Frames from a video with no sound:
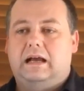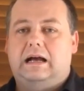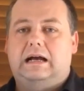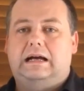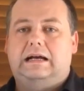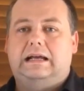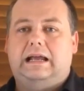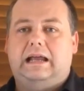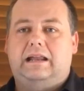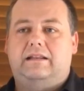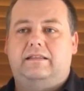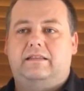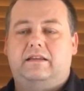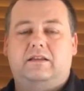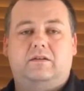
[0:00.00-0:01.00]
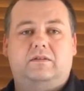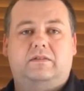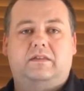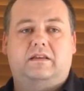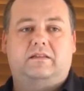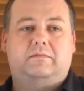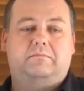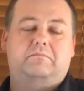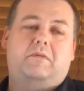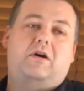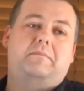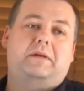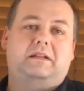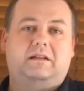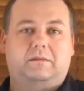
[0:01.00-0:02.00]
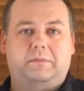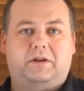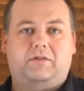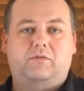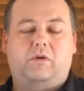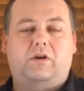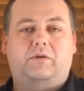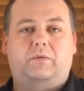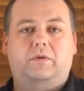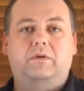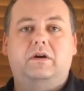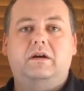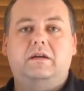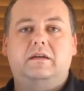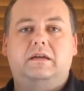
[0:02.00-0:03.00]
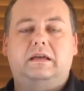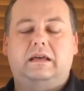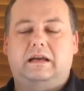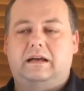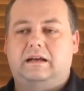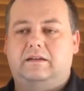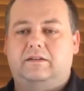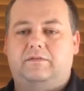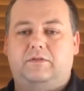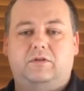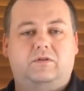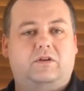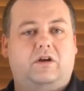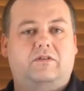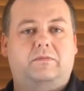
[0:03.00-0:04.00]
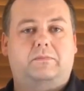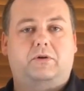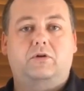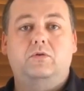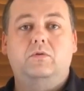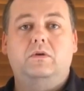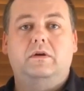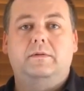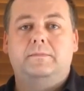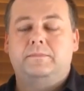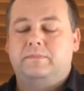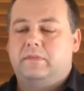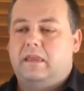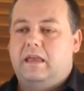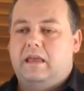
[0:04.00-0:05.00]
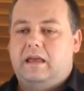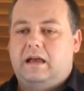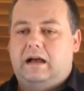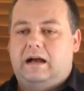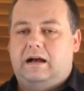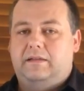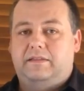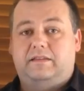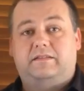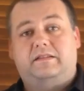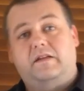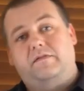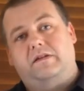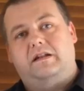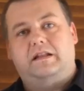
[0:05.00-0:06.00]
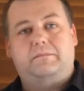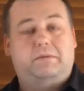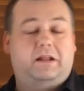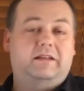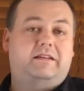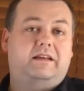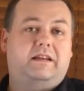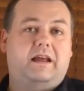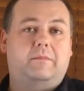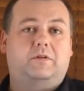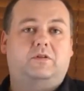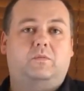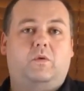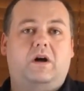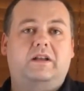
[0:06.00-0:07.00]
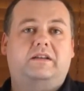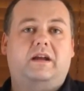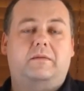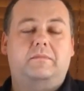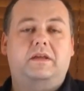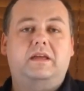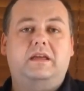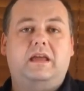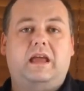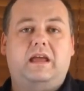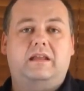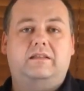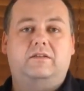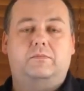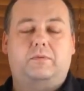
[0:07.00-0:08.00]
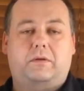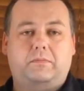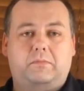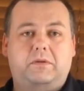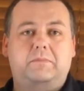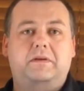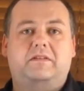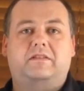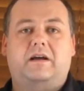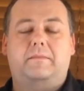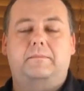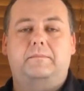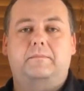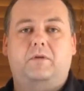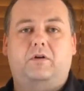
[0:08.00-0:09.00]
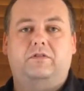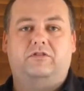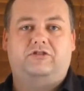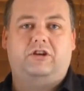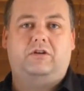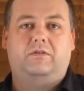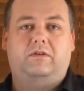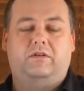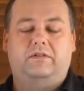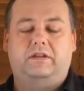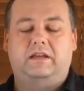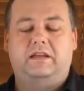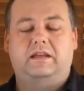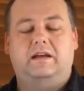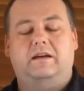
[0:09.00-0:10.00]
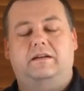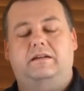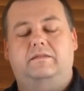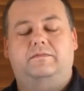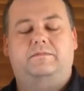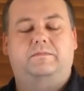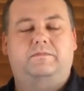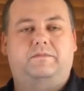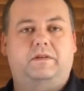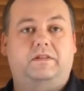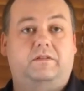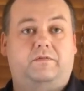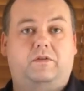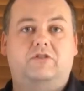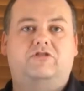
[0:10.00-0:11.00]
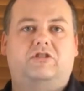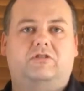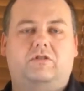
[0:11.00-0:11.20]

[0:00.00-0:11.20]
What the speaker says: And there might be a little bit in Rotorua if you go to brew. There's definitely plenty at Hamilton Wine Company, and there'll probably be some on the shelf in the fridge